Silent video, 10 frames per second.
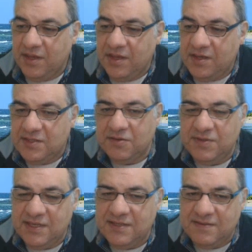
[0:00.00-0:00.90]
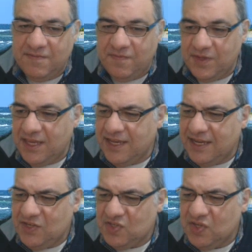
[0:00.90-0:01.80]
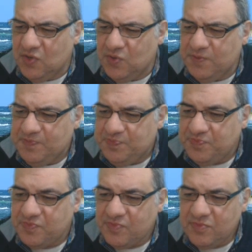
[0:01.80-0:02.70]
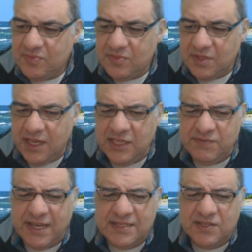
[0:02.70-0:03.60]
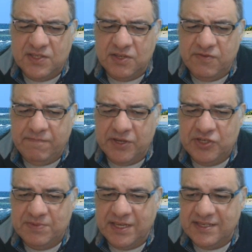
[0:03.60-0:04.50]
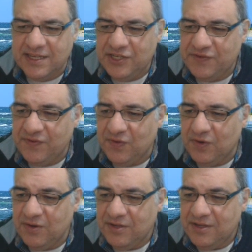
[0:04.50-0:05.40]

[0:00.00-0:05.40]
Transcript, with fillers: So this king h2 is reacted to with bishop takes h4.